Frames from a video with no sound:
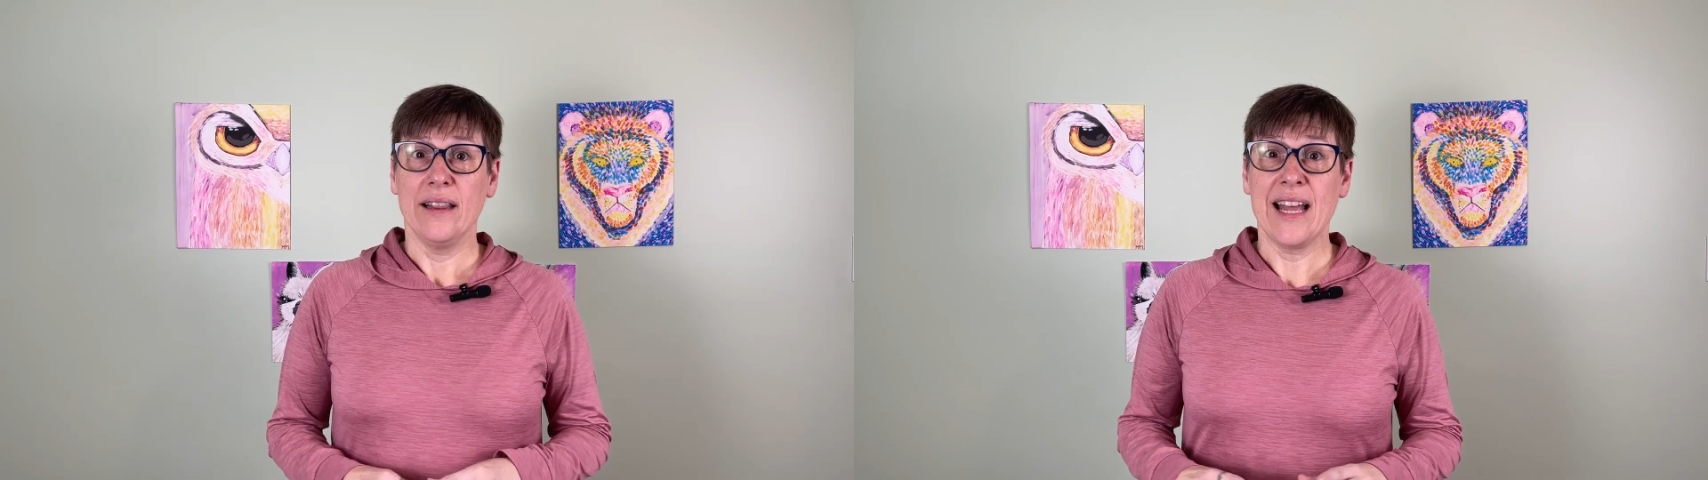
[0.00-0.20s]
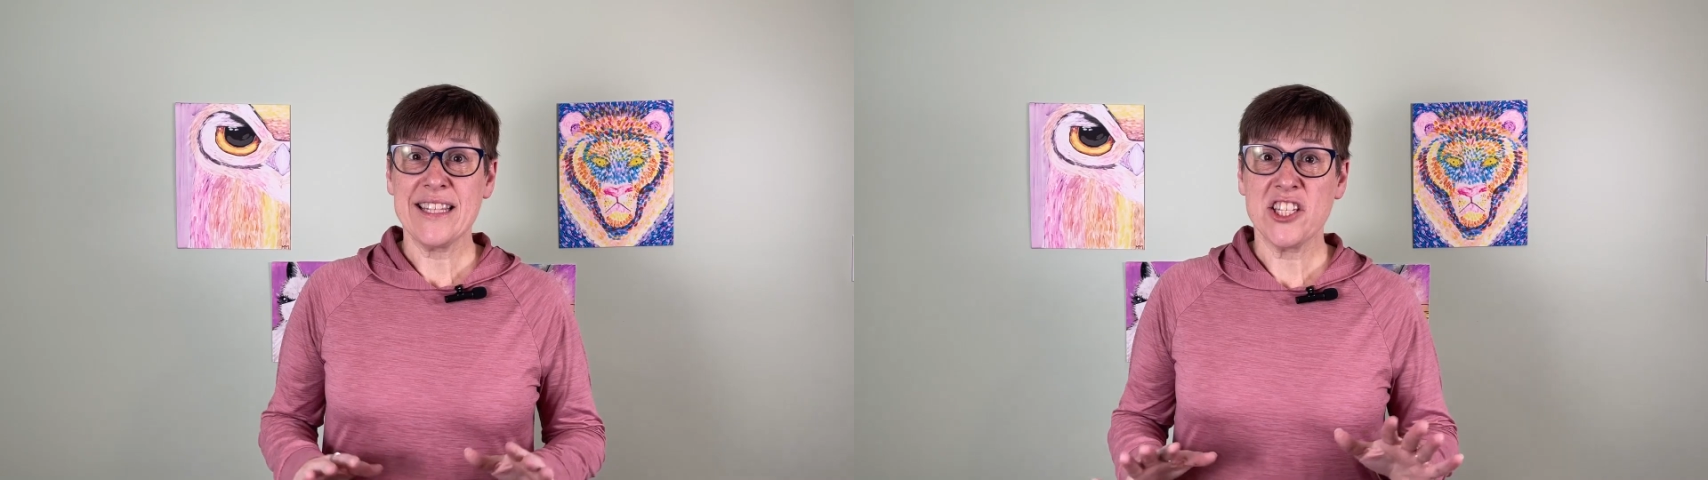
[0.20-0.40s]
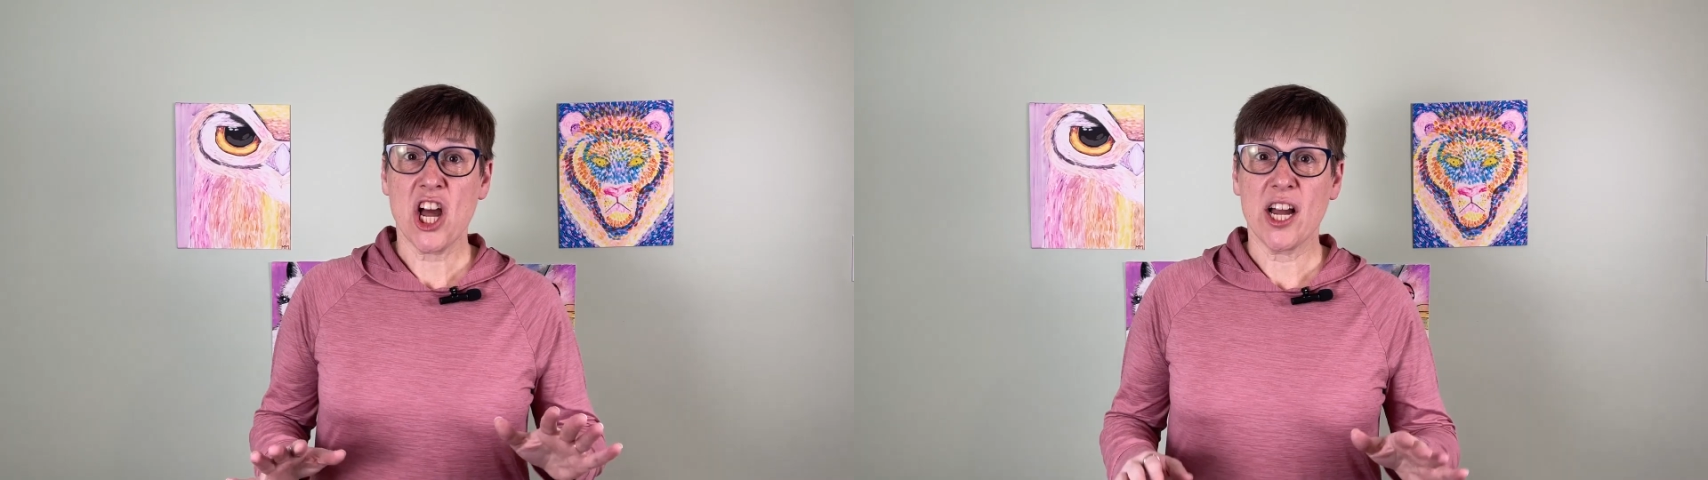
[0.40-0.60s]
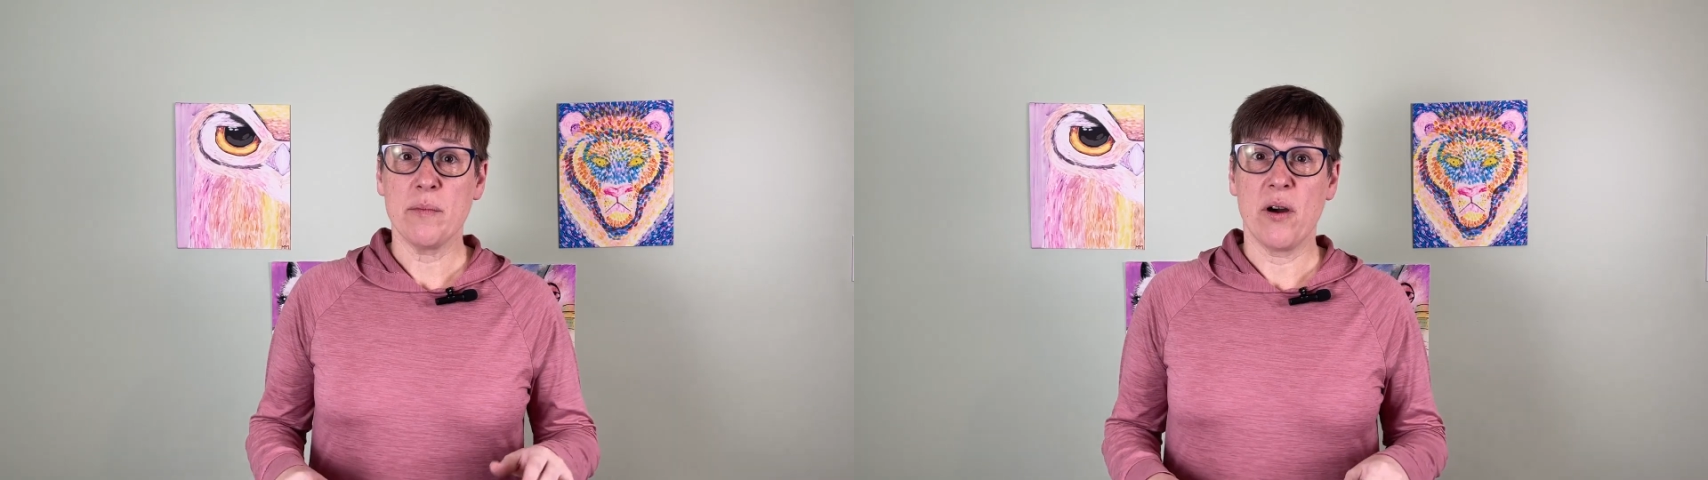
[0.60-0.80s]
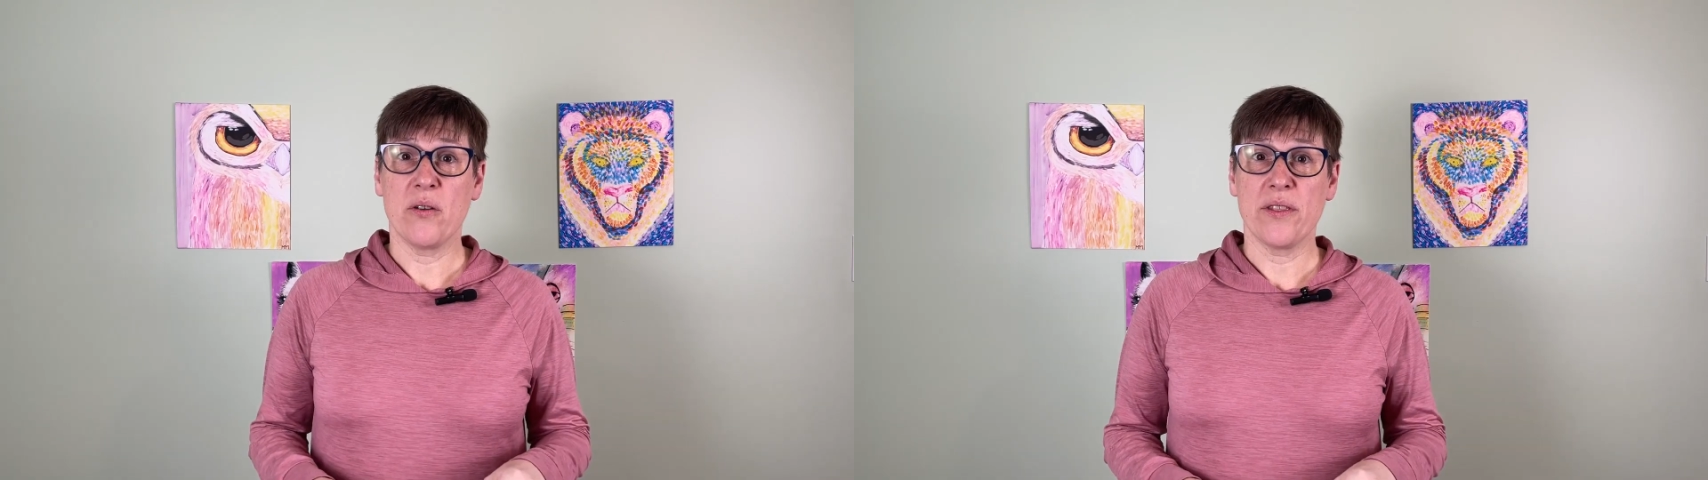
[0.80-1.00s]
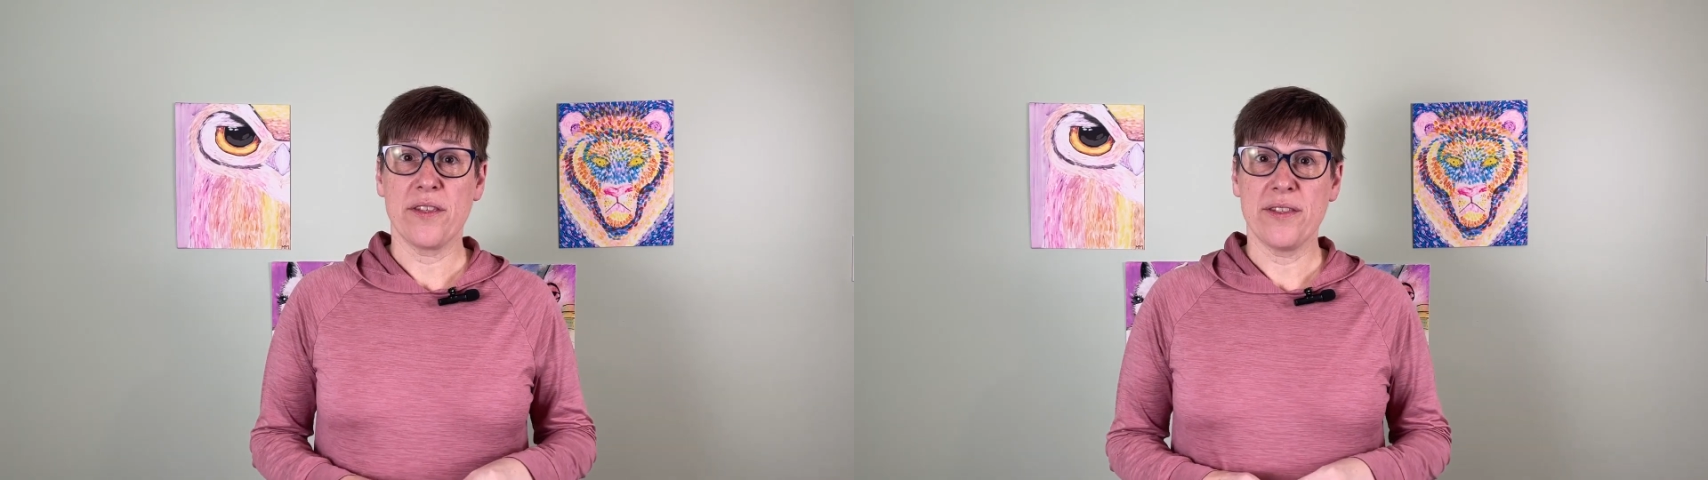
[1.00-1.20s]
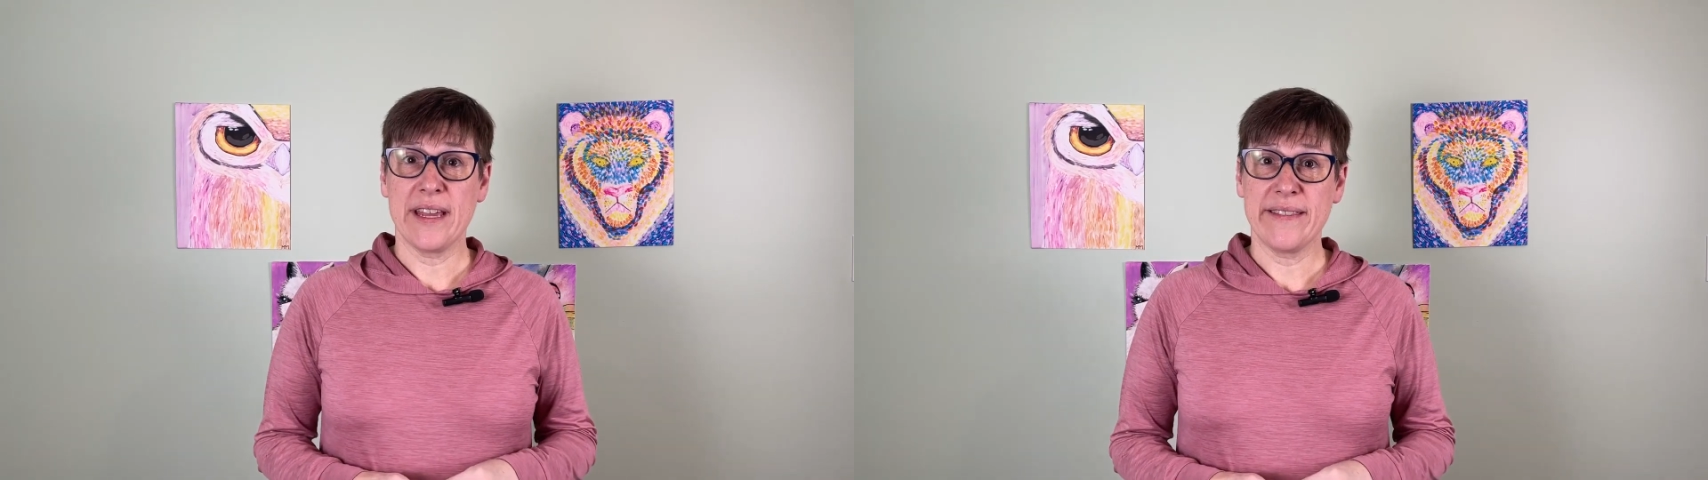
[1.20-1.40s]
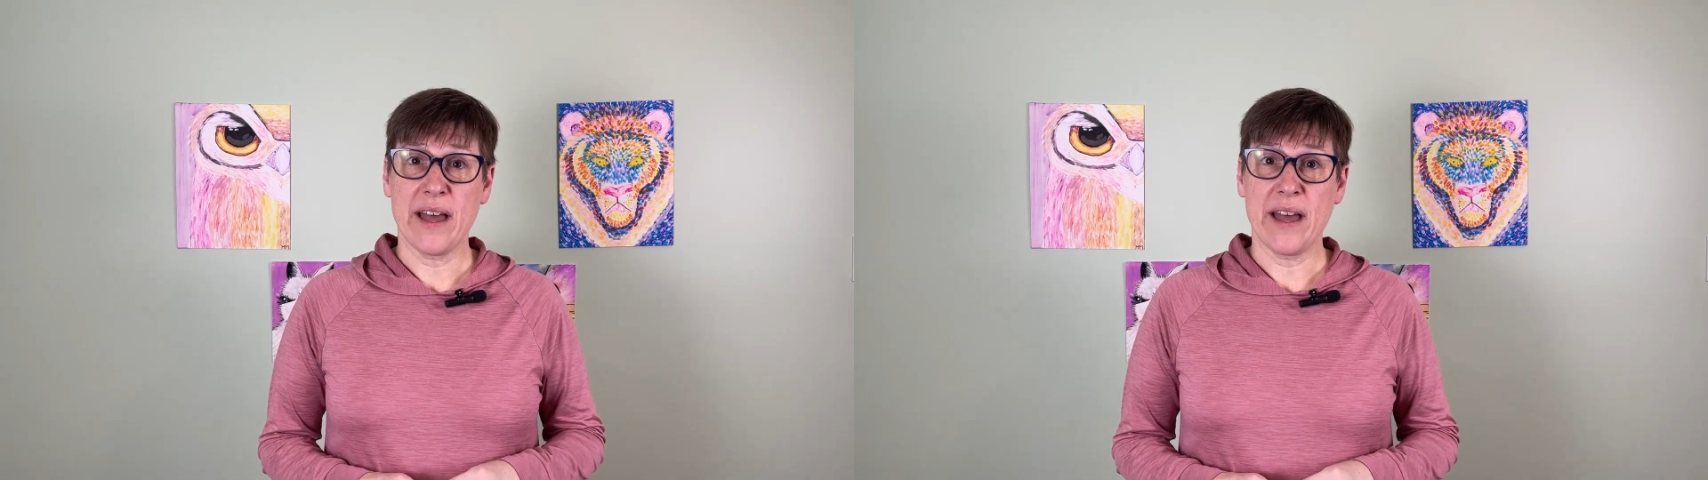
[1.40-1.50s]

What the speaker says: Let's talk about the thing